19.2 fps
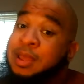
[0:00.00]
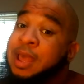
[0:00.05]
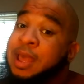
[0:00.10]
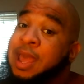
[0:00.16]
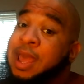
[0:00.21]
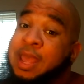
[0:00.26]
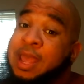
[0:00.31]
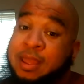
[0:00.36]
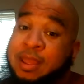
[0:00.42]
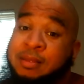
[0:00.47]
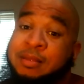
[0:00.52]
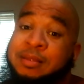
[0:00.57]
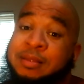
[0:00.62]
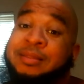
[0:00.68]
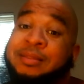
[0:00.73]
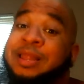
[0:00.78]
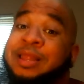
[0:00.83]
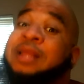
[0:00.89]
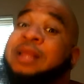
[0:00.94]
Hey,
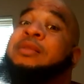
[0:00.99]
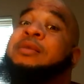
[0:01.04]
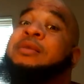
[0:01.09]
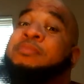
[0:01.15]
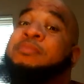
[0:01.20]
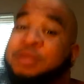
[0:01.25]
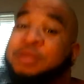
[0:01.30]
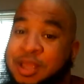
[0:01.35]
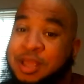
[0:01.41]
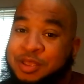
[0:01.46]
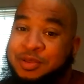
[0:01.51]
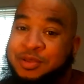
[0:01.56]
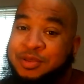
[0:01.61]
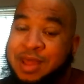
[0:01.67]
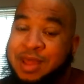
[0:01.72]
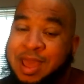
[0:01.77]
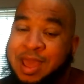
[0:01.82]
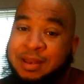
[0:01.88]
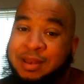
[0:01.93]
let them tell
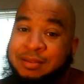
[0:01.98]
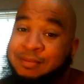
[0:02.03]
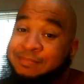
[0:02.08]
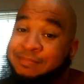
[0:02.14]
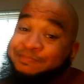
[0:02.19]
you that.